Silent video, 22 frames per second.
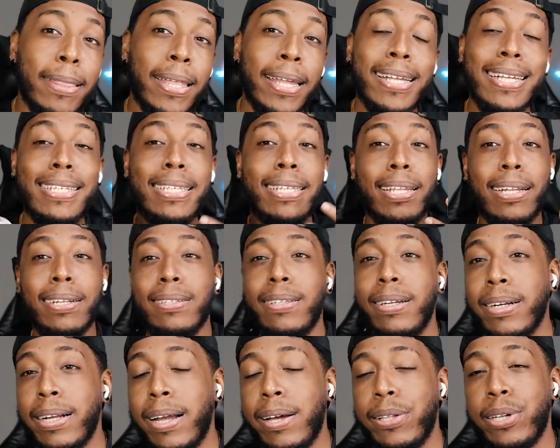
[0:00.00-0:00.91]
there is another
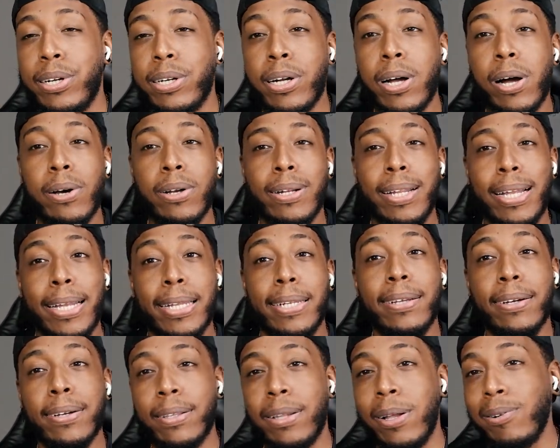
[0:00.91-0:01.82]
dunk out there called nike
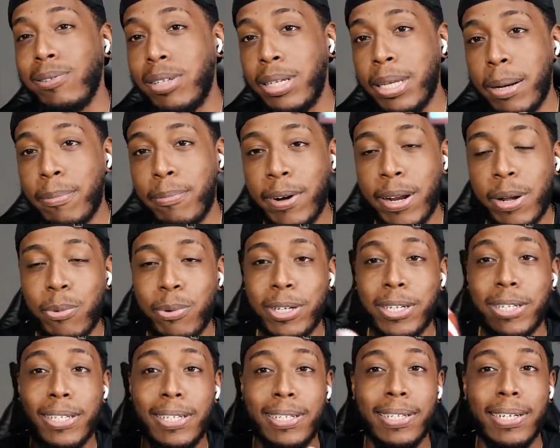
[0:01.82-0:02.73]
dunk low team red
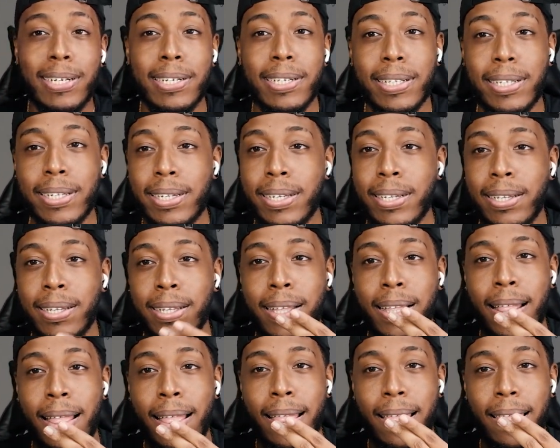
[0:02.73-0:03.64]
which is essentially
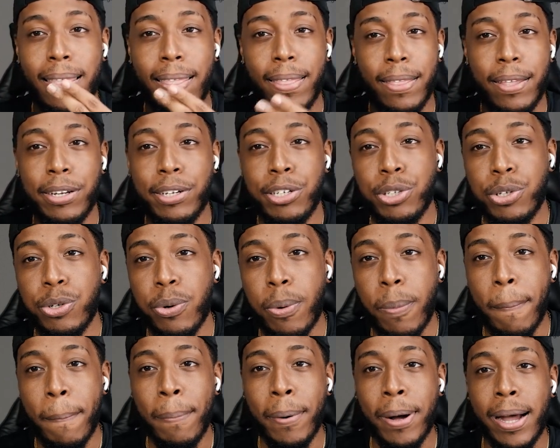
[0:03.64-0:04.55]
this
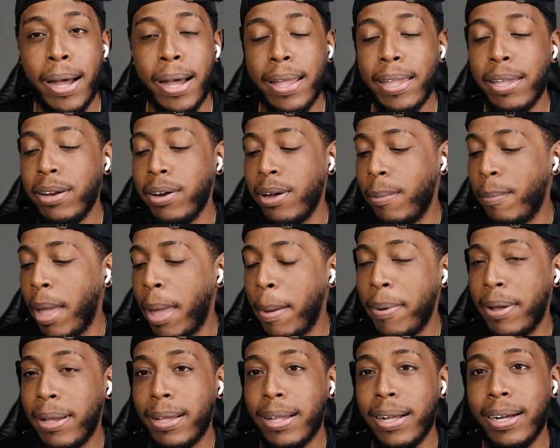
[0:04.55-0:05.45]
shoe, but you know,
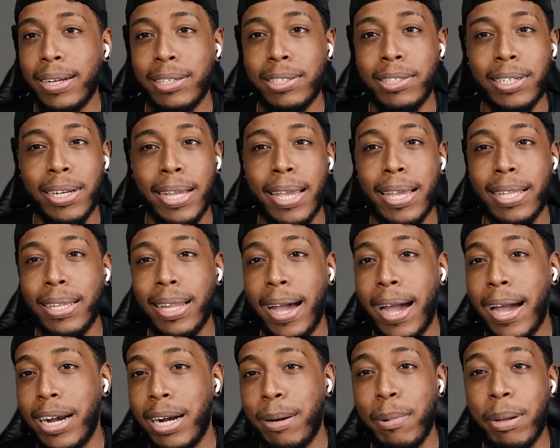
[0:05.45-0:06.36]
maybe a shade
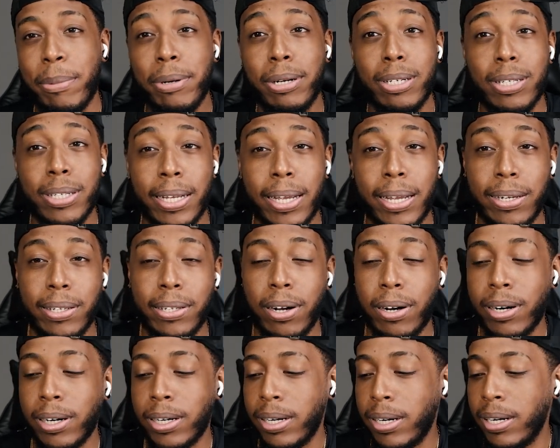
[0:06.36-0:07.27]
lighter, maybe a shade
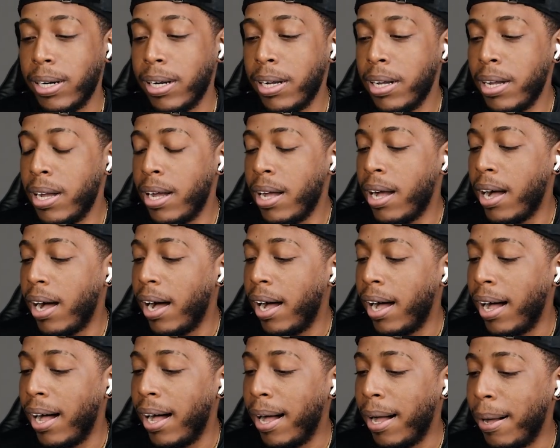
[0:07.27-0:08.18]
darker.
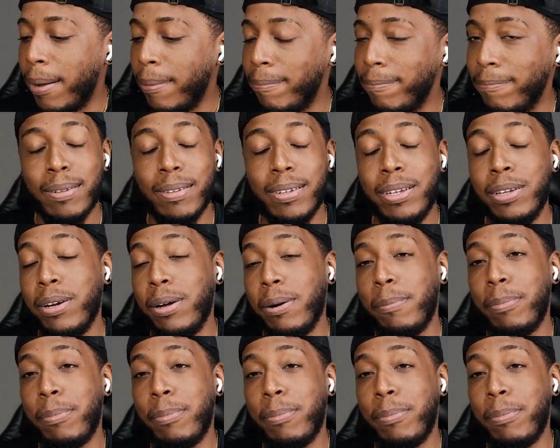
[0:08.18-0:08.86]
Um, you know,